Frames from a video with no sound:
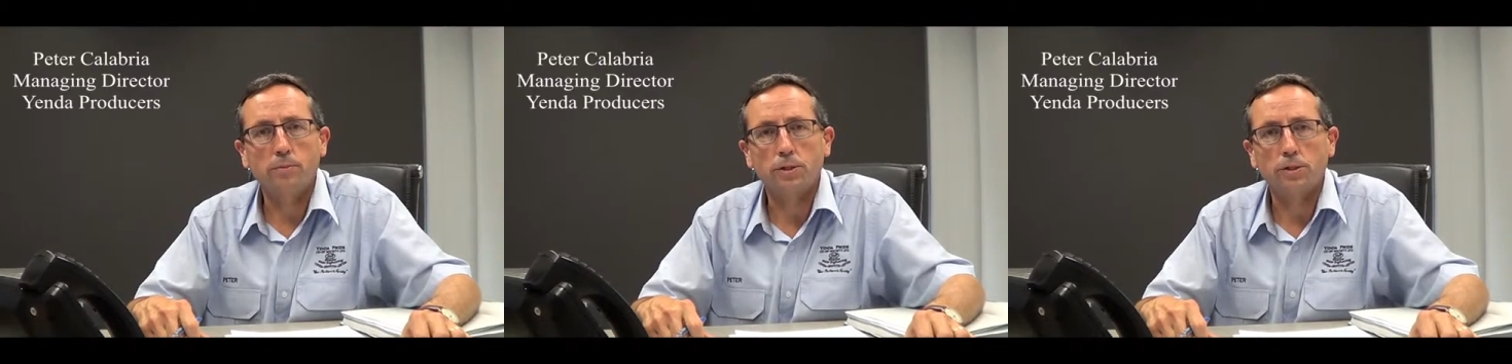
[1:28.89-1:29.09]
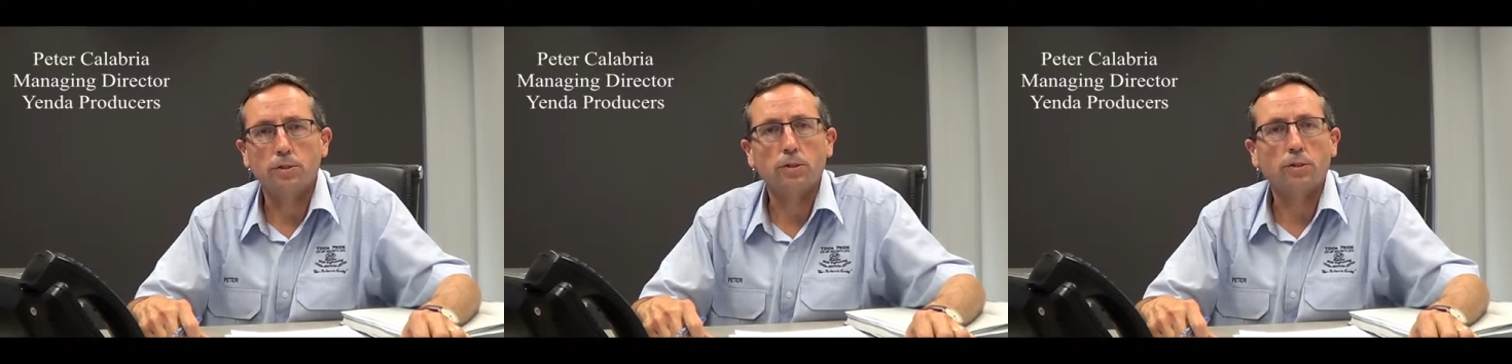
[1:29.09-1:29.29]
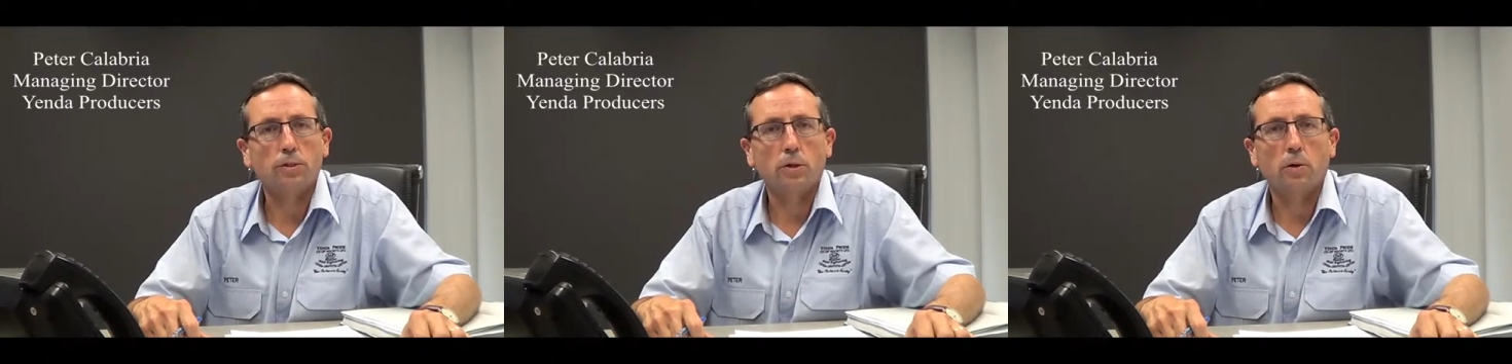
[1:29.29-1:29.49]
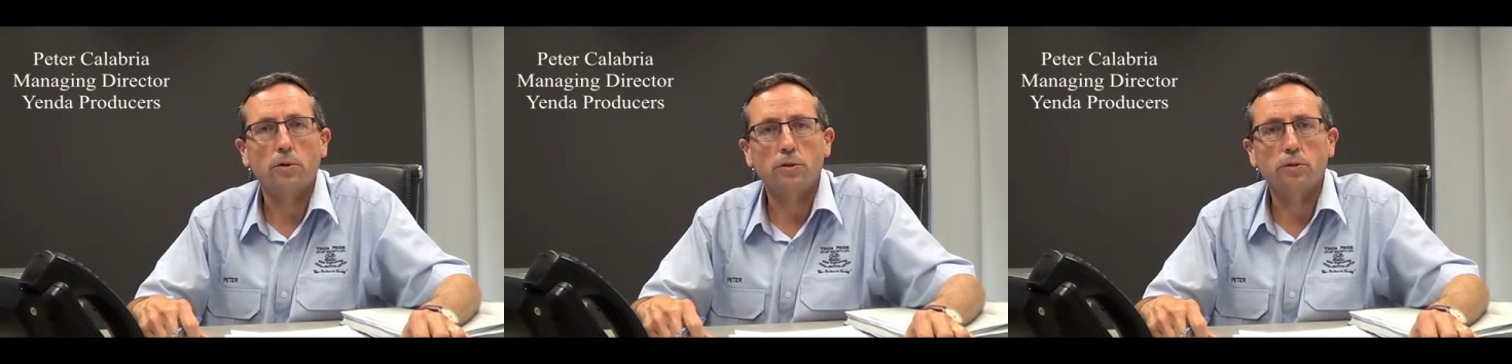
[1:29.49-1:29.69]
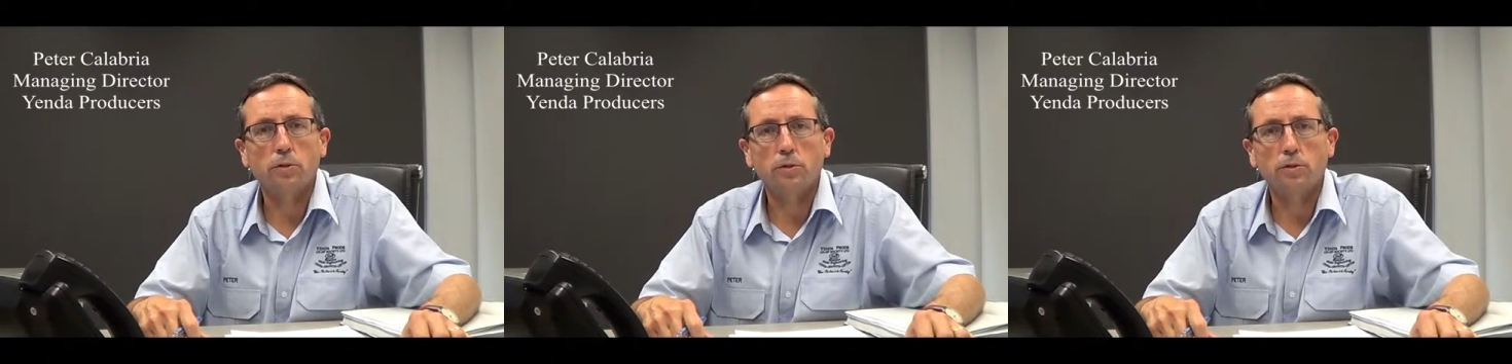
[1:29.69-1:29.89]
Business
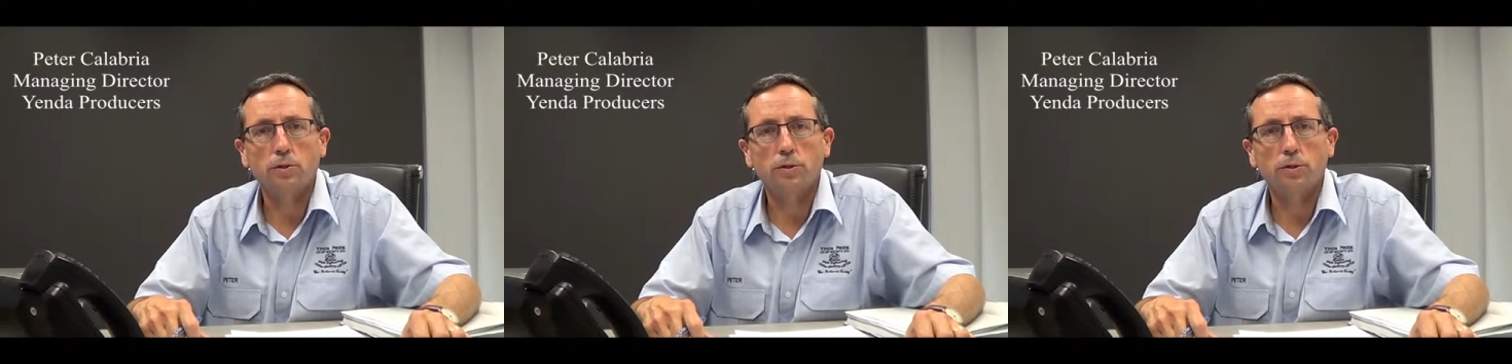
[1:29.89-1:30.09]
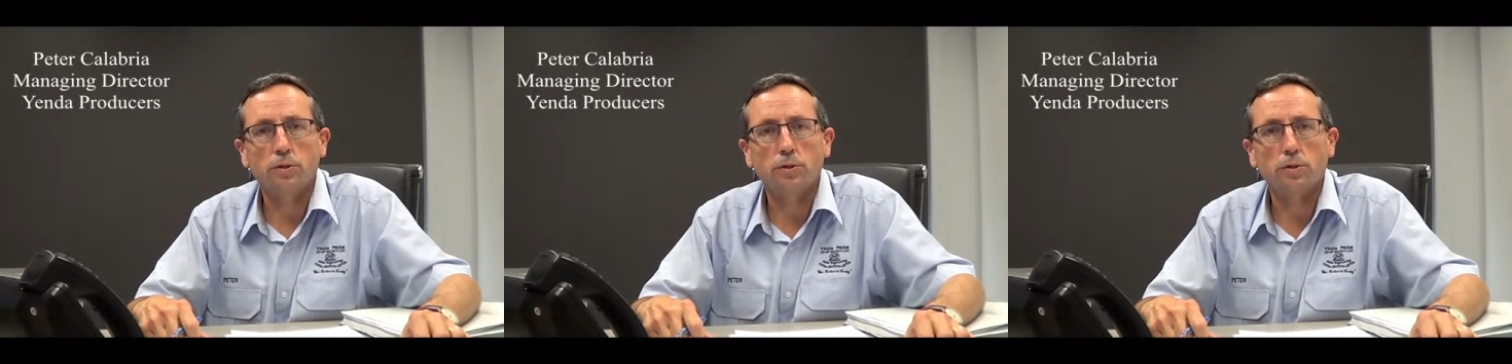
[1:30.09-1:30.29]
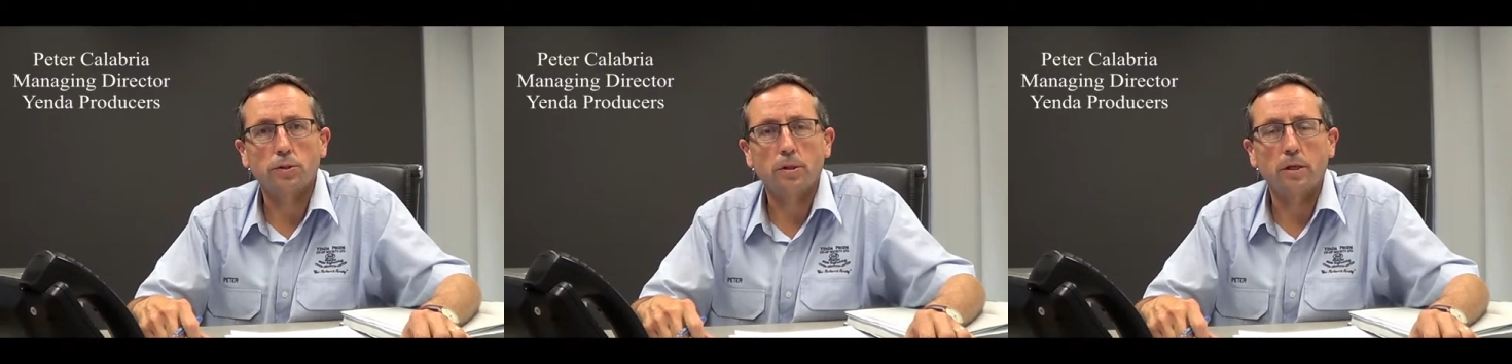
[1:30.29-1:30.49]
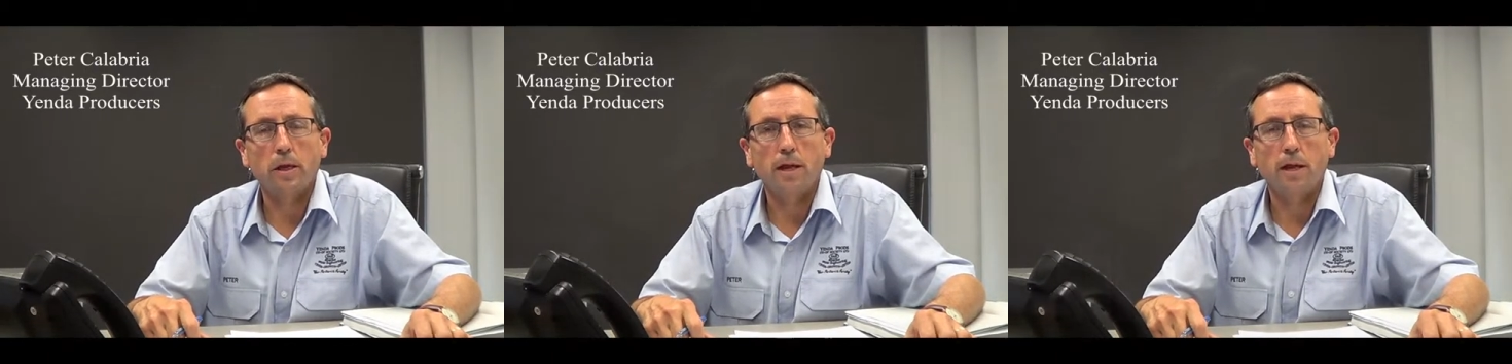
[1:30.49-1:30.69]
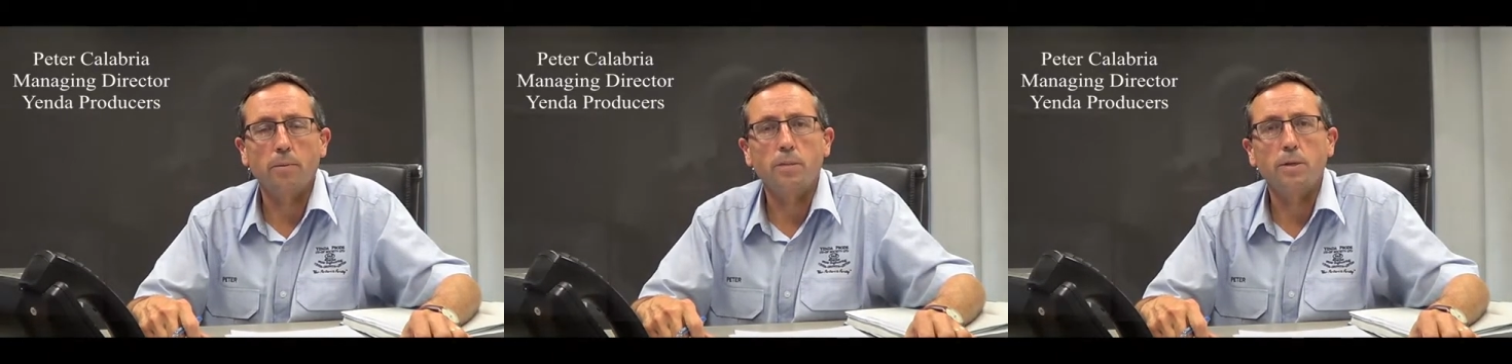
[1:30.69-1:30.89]
Consulting Solutions and
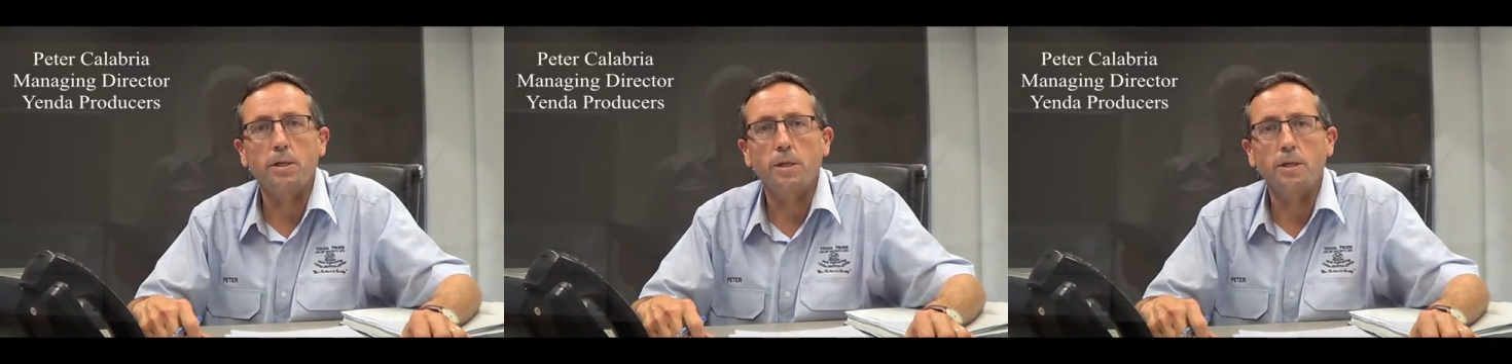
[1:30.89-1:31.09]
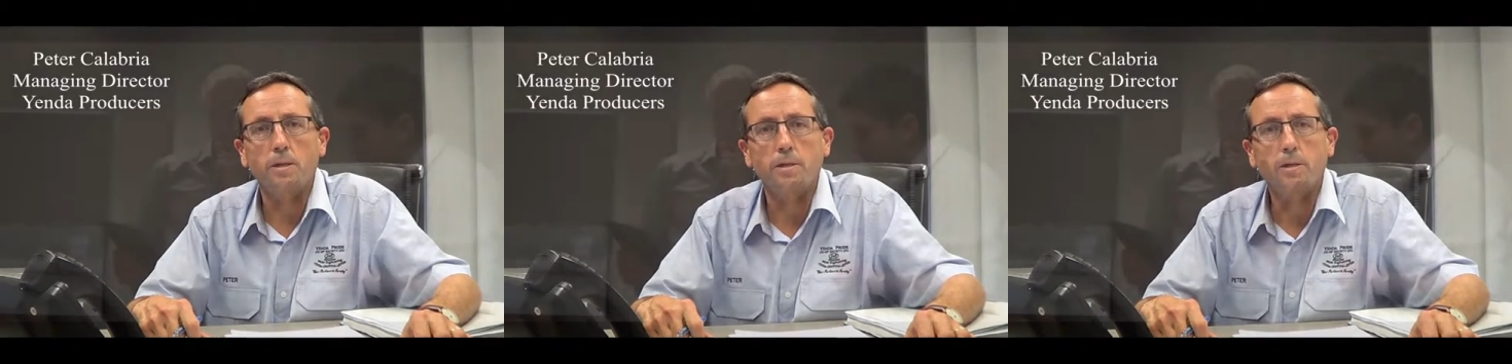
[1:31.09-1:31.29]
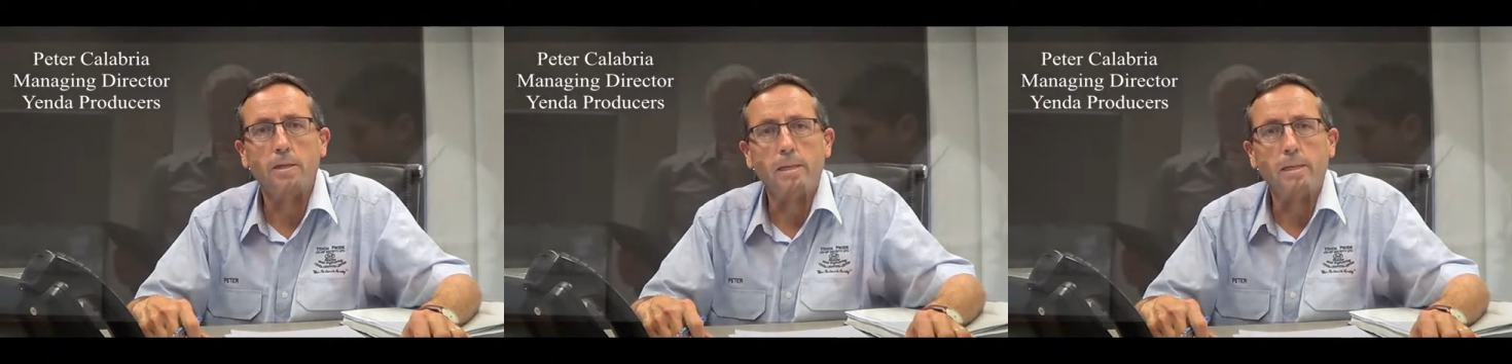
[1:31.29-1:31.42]
had a meeting.